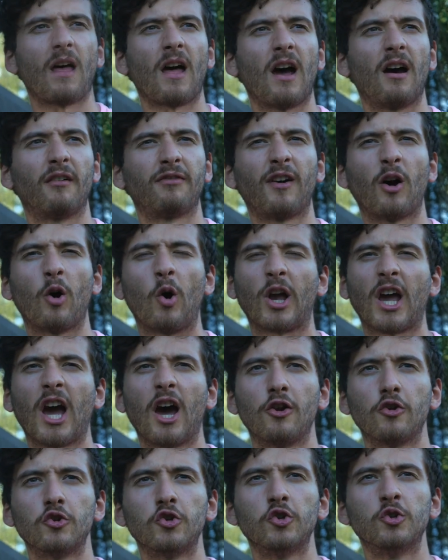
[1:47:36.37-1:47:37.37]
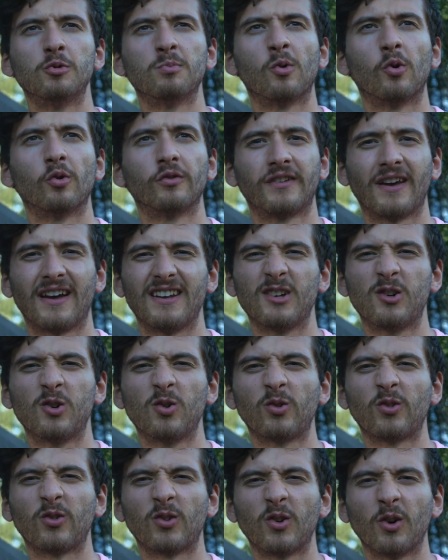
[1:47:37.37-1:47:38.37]
I felt I kind of knew more
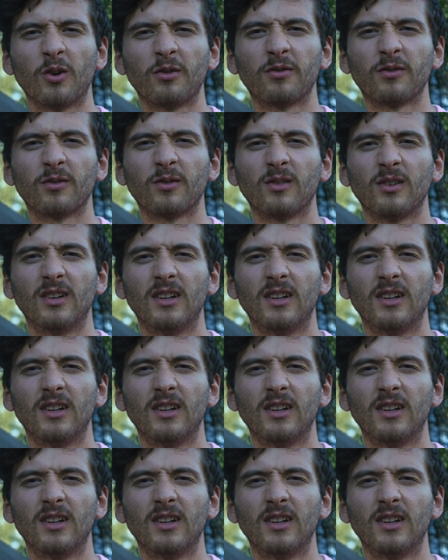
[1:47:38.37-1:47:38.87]
technical stuff